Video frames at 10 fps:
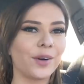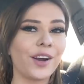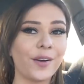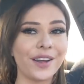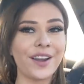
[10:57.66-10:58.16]
we're
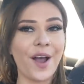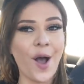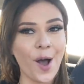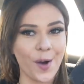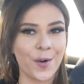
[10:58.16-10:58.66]
going
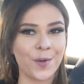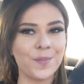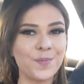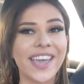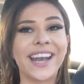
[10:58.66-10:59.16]

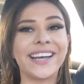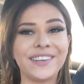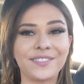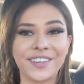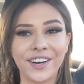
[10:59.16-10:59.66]
home and I
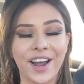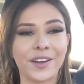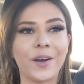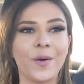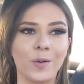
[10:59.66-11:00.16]
need to figure out how
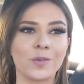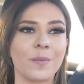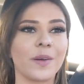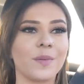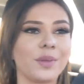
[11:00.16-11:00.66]
to go home.
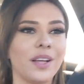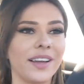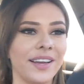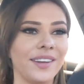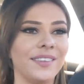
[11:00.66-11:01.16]
So I'm gonna
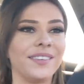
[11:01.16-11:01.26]
plug in